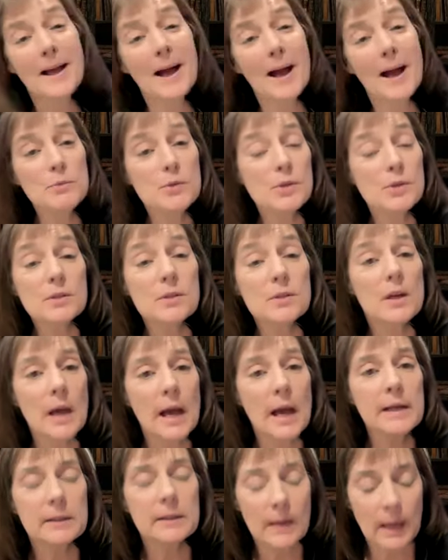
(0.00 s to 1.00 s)
I'm just,
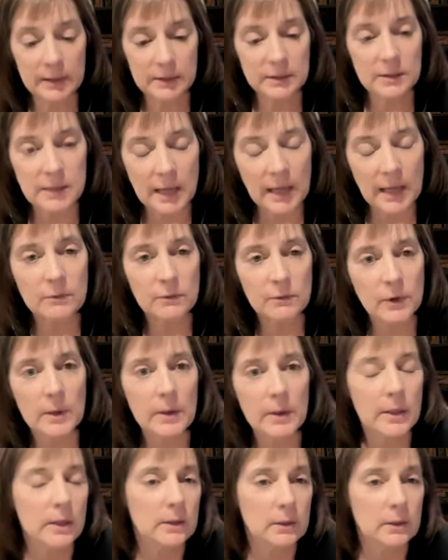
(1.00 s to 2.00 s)
I stay
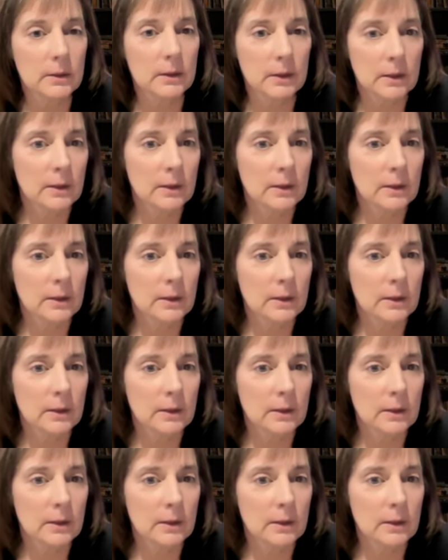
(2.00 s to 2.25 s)
very,